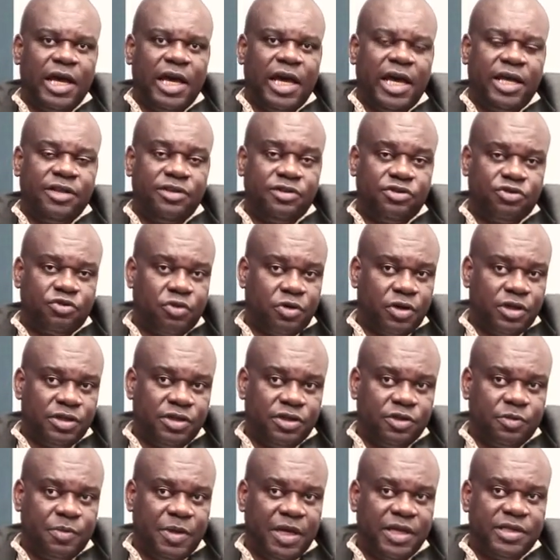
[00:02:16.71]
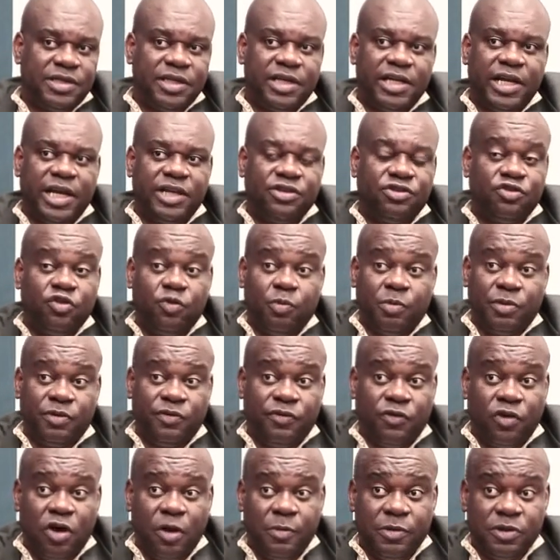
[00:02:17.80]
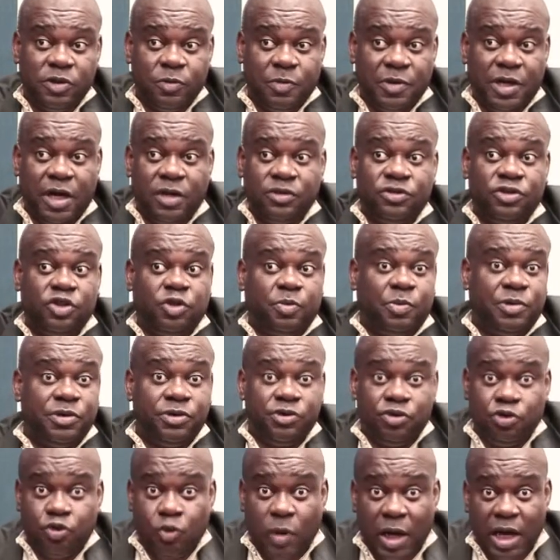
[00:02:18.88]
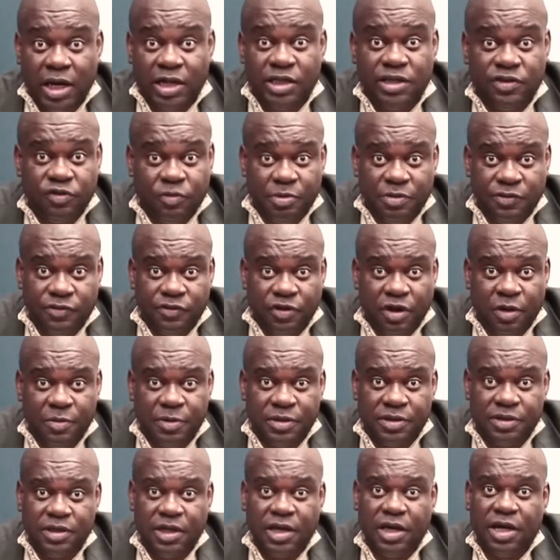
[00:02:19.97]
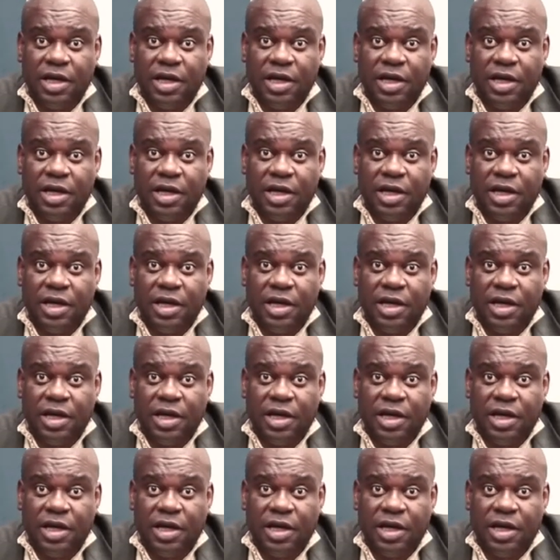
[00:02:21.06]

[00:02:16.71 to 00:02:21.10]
and this course is basically has to do with performance, but also spirituality of performance.